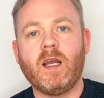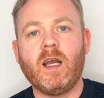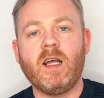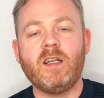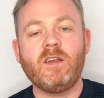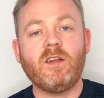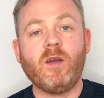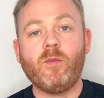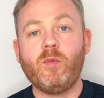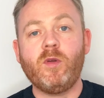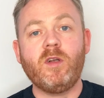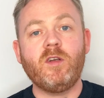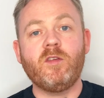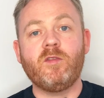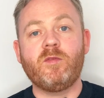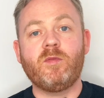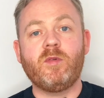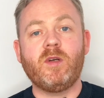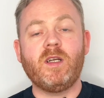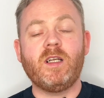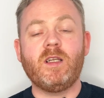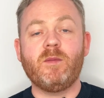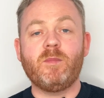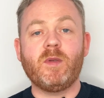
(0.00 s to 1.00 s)
And I wouldn't have
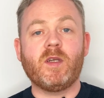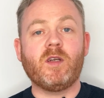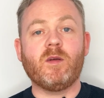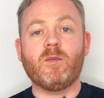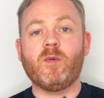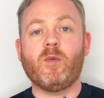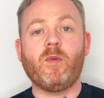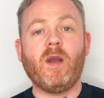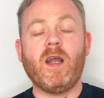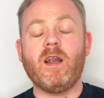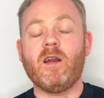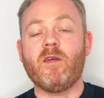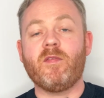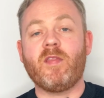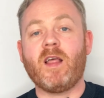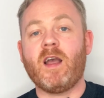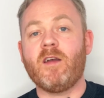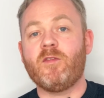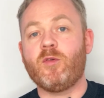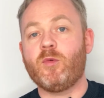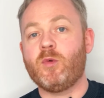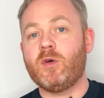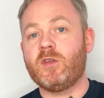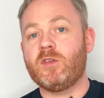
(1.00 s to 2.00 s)
really become aware of that
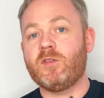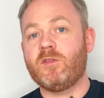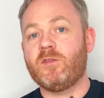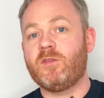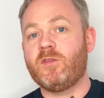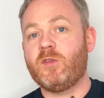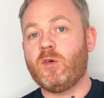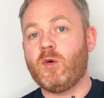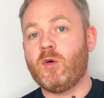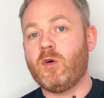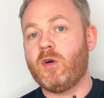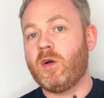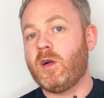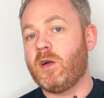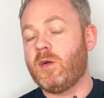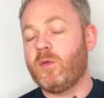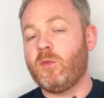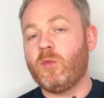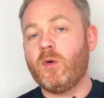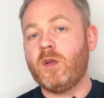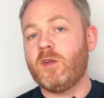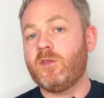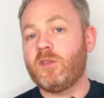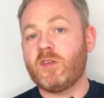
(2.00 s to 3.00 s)
if it wasn't for
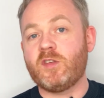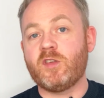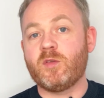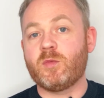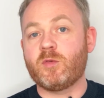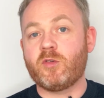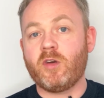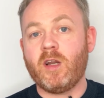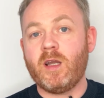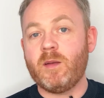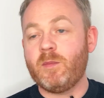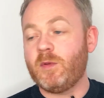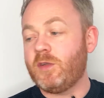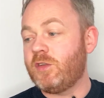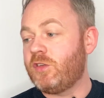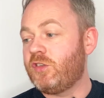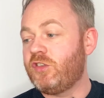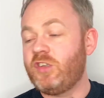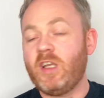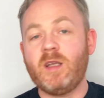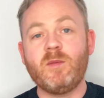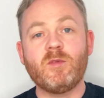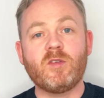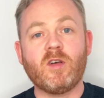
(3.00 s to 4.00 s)
one of the subscribers,
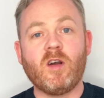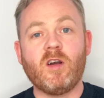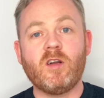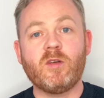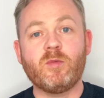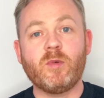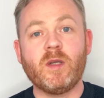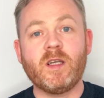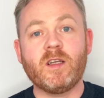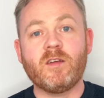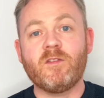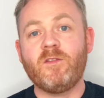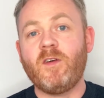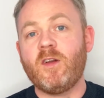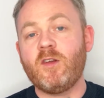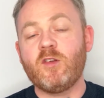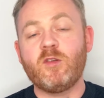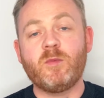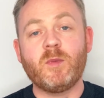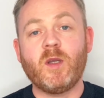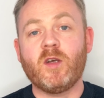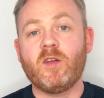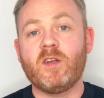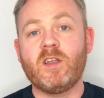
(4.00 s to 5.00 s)
James Hardwick, follows
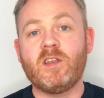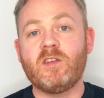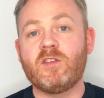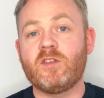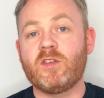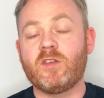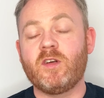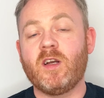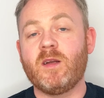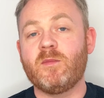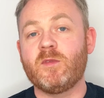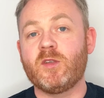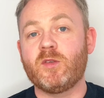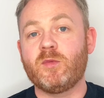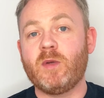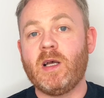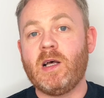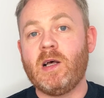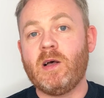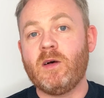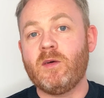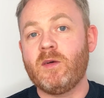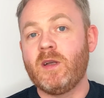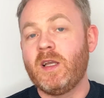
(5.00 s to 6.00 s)
me on Instagram as
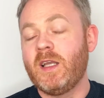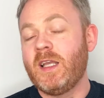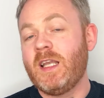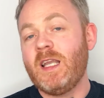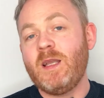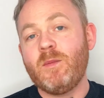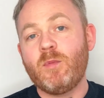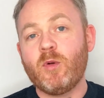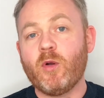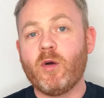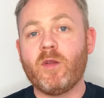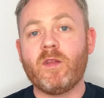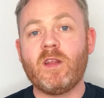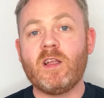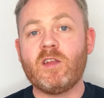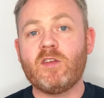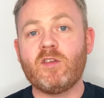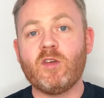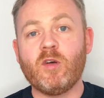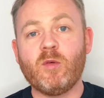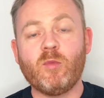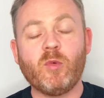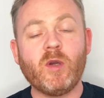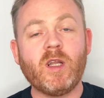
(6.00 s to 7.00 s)
well. He brought this
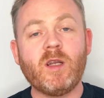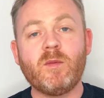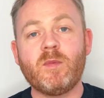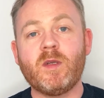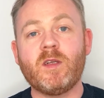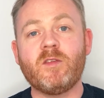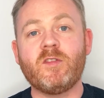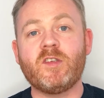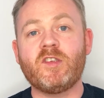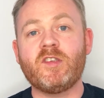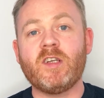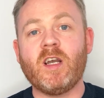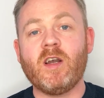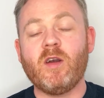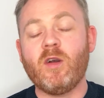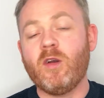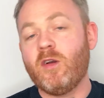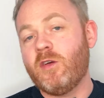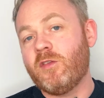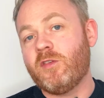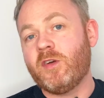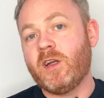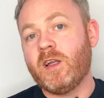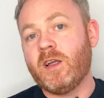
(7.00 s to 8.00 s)
up. We had a bit of a chat
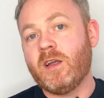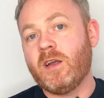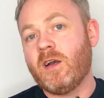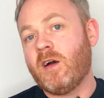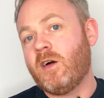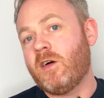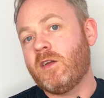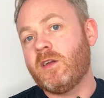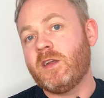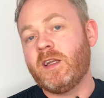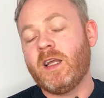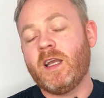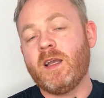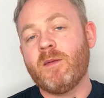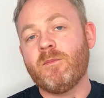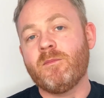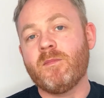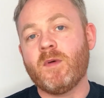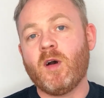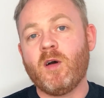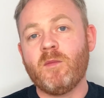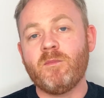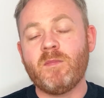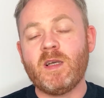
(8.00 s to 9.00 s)
over it
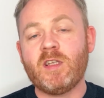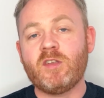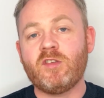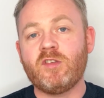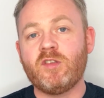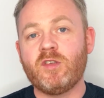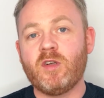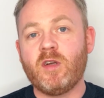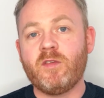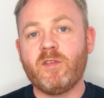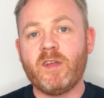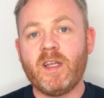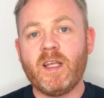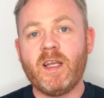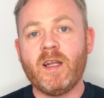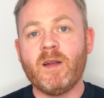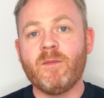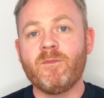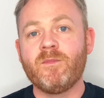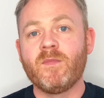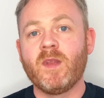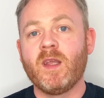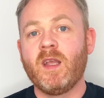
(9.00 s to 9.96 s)
on Messenger over there.